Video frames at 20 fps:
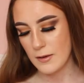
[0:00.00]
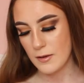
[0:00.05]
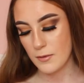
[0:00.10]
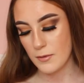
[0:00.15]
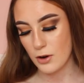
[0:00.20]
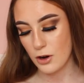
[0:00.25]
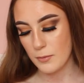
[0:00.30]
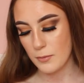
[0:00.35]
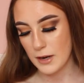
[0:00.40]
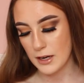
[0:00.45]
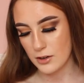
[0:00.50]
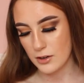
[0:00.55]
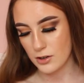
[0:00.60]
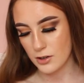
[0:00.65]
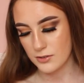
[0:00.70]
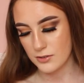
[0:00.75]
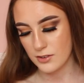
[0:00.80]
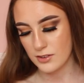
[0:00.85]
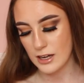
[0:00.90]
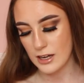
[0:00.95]
Um, oh my
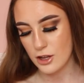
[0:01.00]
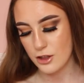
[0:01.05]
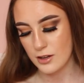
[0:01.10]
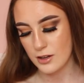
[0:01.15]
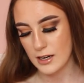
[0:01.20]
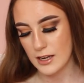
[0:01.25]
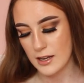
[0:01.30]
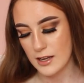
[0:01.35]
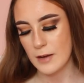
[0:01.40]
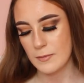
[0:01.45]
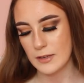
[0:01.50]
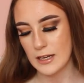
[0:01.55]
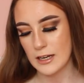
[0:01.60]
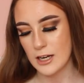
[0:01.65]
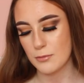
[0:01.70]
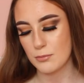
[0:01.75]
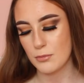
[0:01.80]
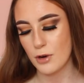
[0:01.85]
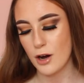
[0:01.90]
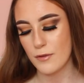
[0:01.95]
god, there's actually um,
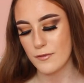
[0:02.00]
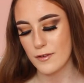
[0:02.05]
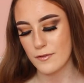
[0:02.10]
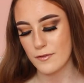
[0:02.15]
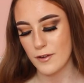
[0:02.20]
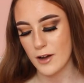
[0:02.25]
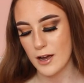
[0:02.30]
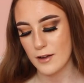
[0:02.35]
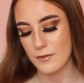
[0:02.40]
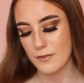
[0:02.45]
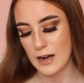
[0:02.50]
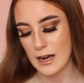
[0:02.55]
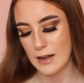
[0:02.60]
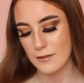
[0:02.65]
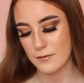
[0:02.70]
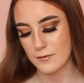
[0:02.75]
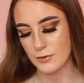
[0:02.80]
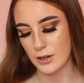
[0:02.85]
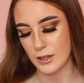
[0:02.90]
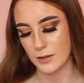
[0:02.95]
like a Morphe
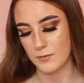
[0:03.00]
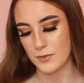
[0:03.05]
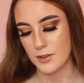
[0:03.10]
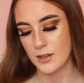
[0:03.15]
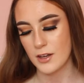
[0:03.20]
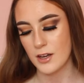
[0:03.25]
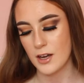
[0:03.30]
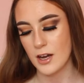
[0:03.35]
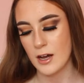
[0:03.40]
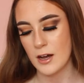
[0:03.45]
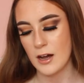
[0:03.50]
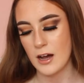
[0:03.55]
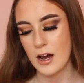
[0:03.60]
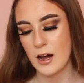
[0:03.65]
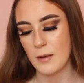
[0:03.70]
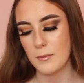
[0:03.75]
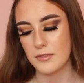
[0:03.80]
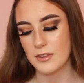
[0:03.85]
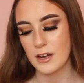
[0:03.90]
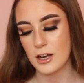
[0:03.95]
35, well, uh,
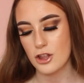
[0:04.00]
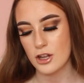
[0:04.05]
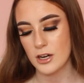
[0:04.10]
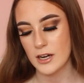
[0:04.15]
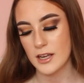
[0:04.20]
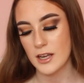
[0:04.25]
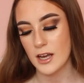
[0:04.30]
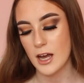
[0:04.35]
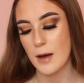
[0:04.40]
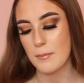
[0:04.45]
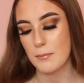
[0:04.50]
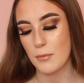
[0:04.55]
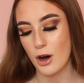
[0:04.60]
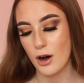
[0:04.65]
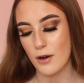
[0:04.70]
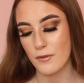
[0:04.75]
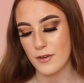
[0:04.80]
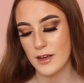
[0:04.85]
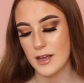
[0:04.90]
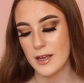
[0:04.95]
um, it's actually a
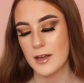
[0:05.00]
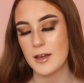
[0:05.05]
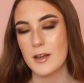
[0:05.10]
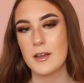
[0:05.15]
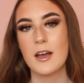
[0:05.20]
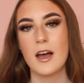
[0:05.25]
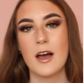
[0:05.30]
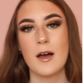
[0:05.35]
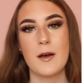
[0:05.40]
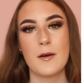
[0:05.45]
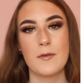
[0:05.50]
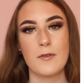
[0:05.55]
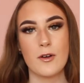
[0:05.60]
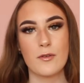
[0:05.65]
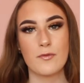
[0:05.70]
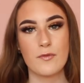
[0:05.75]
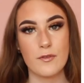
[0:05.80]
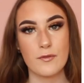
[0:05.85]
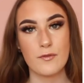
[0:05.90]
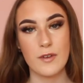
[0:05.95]
Morphe
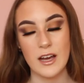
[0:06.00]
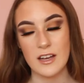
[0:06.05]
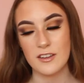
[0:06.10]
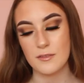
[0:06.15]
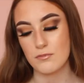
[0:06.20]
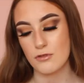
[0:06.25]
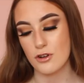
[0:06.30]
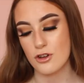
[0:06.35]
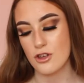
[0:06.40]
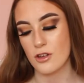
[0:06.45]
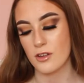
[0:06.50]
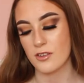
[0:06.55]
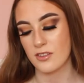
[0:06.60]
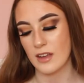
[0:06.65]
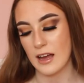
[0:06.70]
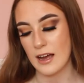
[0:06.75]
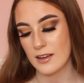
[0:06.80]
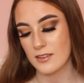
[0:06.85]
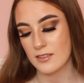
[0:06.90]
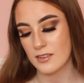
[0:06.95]
face brush
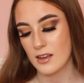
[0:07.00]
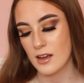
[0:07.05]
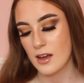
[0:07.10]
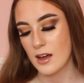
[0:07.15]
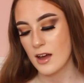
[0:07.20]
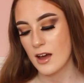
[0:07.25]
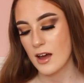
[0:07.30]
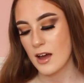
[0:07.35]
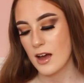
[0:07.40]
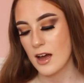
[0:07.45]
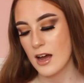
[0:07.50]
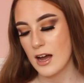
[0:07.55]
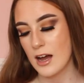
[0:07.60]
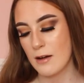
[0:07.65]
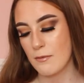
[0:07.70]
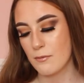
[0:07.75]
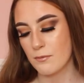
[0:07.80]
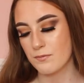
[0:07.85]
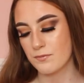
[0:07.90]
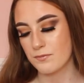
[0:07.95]
set
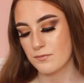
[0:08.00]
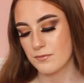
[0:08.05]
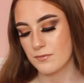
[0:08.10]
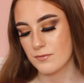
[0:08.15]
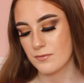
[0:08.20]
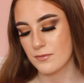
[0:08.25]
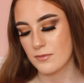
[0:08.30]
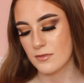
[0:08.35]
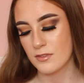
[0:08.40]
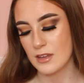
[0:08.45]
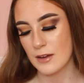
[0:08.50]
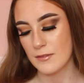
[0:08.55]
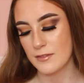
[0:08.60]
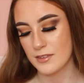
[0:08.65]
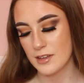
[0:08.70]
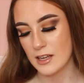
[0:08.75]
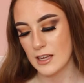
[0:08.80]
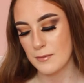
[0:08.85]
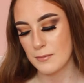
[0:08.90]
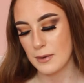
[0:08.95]
um,
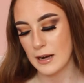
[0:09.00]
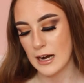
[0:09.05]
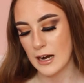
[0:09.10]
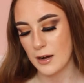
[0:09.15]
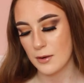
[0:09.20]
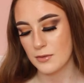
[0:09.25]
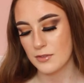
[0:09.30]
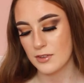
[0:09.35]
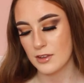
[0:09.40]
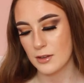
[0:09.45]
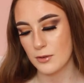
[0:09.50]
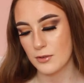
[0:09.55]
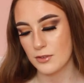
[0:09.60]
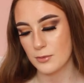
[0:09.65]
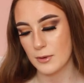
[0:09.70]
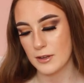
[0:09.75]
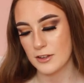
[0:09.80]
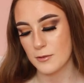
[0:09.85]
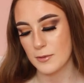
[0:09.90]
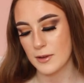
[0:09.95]
£17 and it was
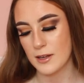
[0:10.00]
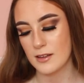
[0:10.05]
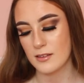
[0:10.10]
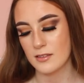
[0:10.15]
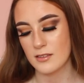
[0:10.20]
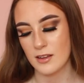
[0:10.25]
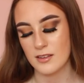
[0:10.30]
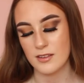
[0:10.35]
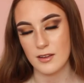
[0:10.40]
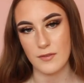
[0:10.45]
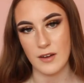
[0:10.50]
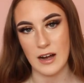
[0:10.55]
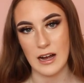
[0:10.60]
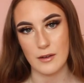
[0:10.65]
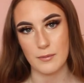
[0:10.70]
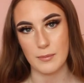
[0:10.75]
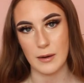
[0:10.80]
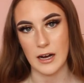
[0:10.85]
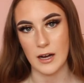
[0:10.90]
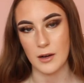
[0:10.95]
meant to be
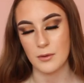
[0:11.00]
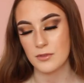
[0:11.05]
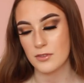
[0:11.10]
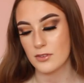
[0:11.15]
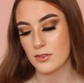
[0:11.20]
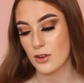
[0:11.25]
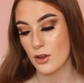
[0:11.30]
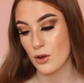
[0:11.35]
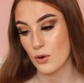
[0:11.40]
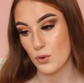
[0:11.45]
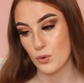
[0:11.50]
£65